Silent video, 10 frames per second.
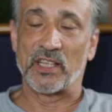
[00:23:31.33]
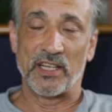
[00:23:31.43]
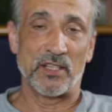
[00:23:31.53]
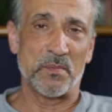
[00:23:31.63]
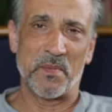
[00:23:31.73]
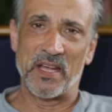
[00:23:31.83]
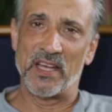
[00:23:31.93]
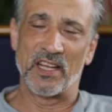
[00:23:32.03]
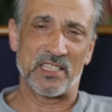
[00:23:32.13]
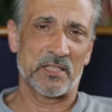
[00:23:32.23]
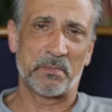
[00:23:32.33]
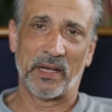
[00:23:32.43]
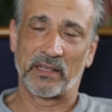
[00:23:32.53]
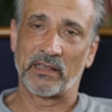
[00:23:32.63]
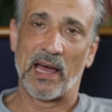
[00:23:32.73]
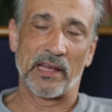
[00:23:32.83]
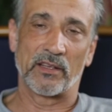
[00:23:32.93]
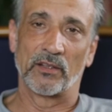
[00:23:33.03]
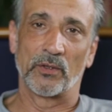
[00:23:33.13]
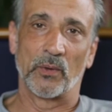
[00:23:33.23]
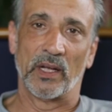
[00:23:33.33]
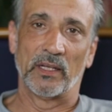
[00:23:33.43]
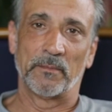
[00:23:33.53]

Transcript: kingdom in a spectacular way.